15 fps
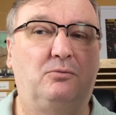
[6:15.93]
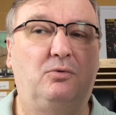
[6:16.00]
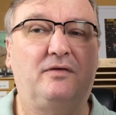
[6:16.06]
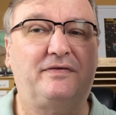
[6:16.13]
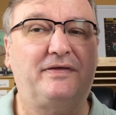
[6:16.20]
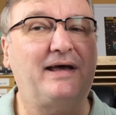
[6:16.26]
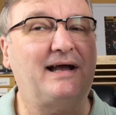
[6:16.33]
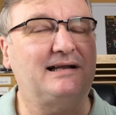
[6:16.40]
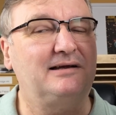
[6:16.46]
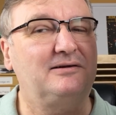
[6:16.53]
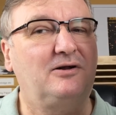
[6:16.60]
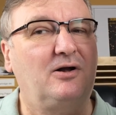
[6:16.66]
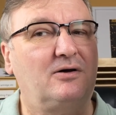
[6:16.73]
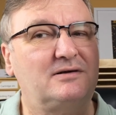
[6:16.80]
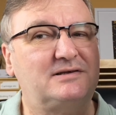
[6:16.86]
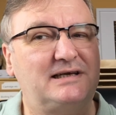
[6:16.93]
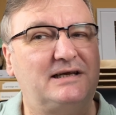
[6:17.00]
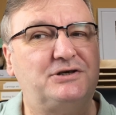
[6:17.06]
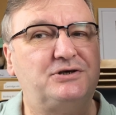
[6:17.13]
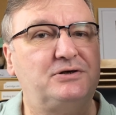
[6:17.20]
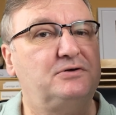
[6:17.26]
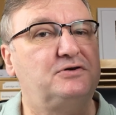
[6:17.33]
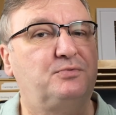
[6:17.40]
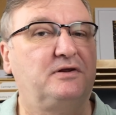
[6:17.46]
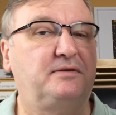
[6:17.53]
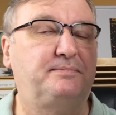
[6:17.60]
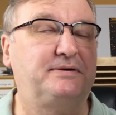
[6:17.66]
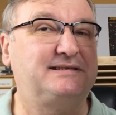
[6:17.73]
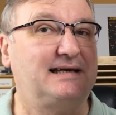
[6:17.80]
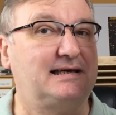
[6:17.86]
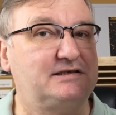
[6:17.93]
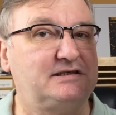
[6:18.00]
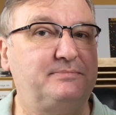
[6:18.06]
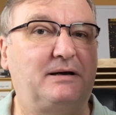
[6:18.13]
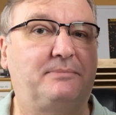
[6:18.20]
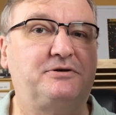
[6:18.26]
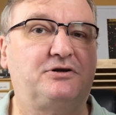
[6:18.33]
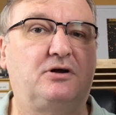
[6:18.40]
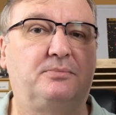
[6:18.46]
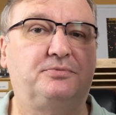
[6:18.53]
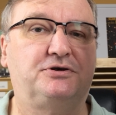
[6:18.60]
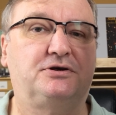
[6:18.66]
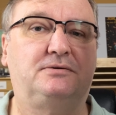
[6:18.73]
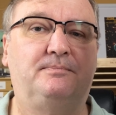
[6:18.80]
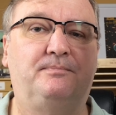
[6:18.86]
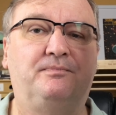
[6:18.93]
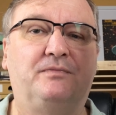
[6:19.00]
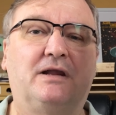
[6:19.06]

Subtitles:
well, that can cause issues with potassium absorption.